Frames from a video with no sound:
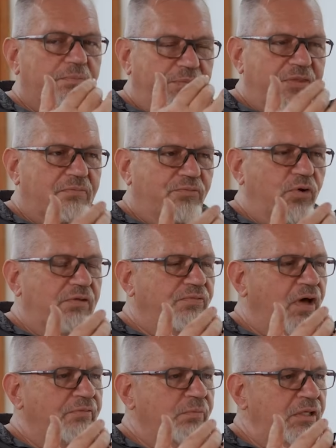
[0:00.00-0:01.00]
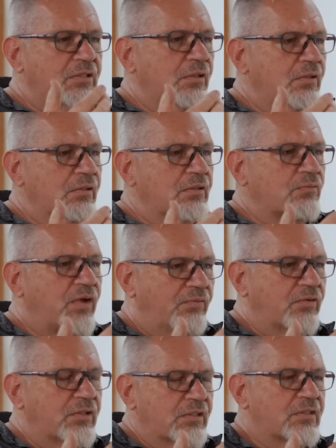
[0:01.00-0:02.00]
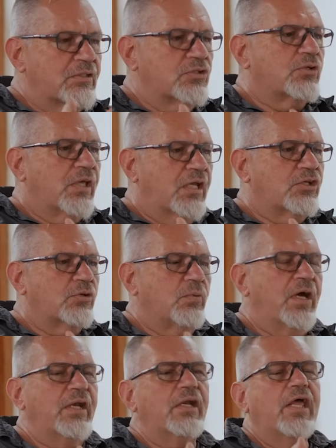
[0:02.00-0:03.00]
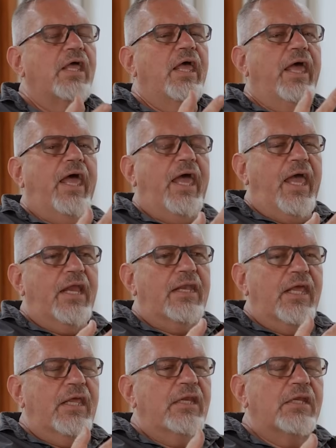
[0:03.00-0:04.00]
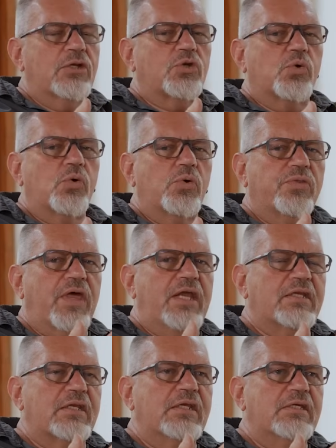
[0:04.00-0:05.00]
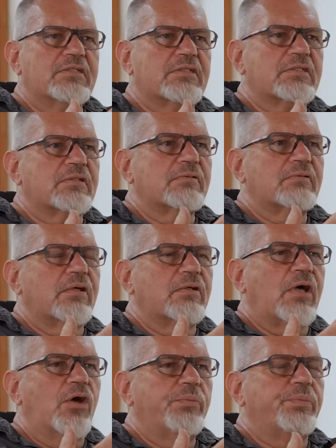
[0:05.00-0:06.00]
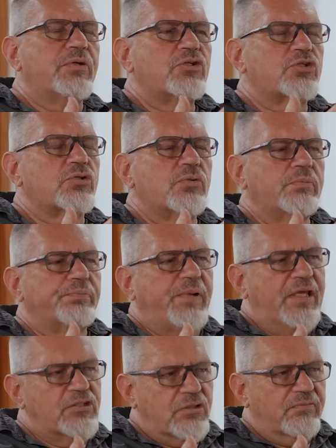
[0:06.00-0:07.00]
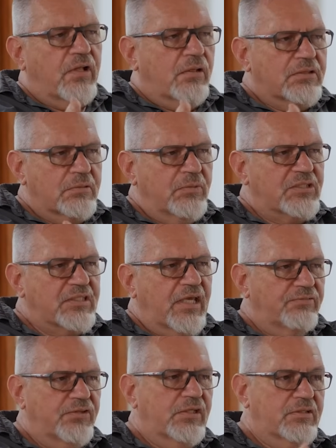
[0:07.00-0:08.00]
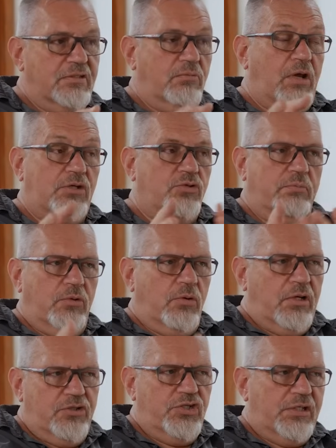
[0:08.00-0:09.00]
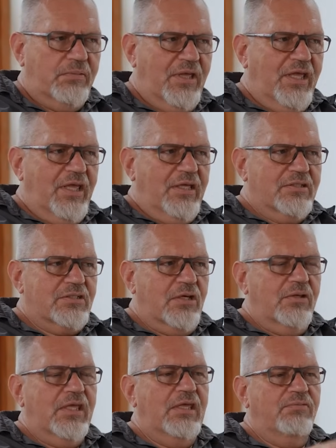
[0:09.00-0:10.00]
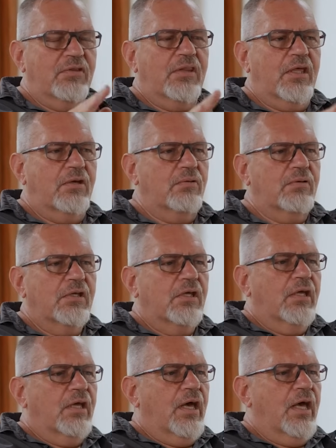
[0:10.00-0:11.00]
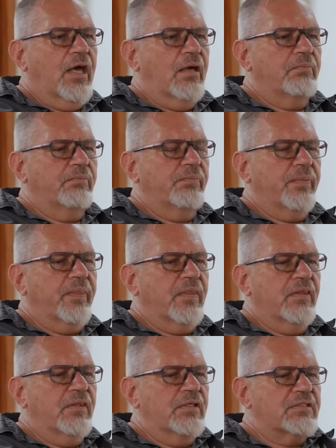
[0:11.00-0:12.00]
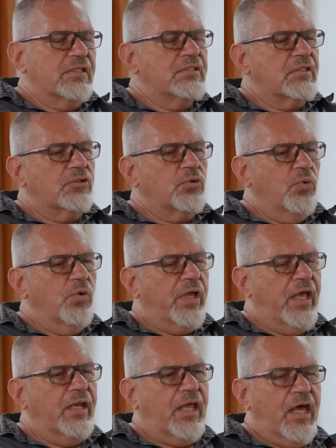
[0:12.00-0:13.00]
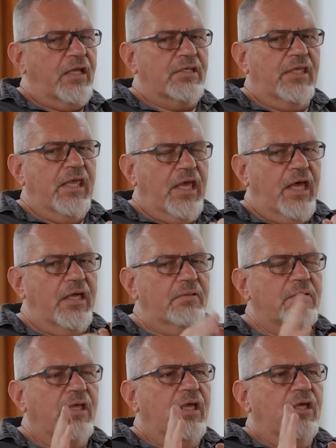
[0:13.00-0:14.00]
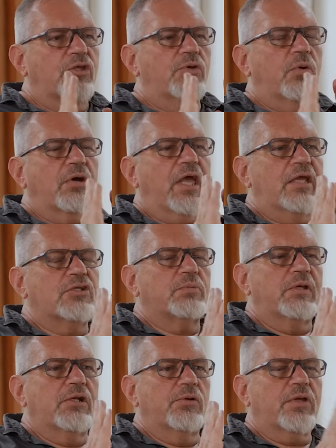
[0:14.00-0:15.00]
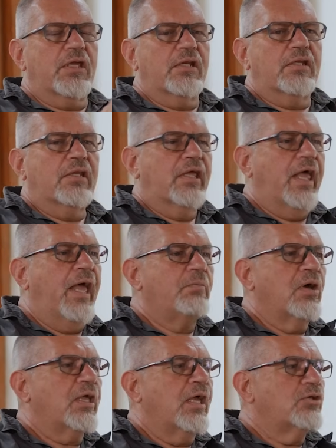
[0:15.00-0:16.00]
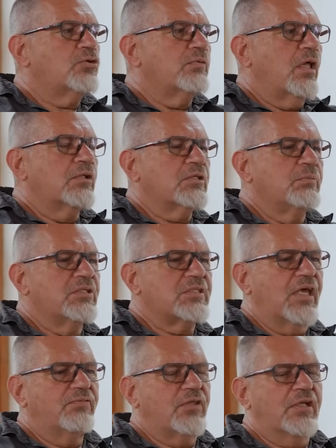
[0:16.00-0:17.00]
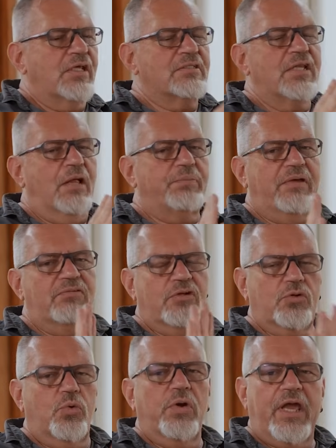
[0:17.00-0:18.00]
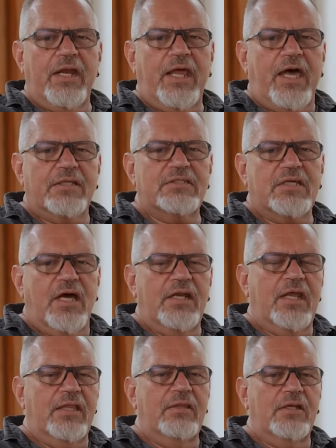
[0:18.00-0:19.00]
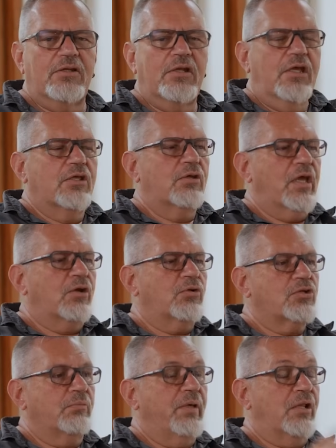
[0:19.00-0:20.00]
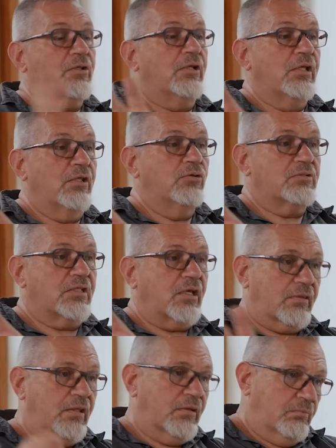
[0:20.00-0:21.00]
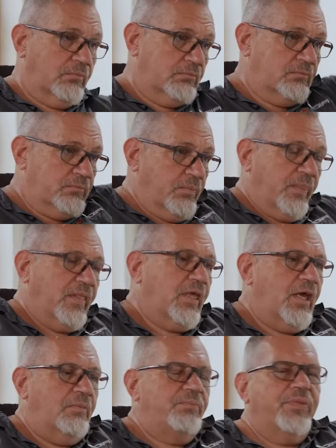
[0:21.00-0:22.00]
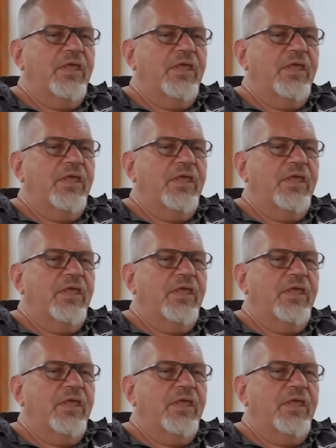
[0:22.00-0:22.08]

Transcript: 45 meter travel distance to get to one, and any door that is open to place of ultimate safety is the right terminology. Okay. So even though um, this is a door gain out here, you are going to be looking, am I going to ultimate safety? It doesn't help having a door gain outside and then you're going onto a balcony and you're stuck there. Okay. Okay.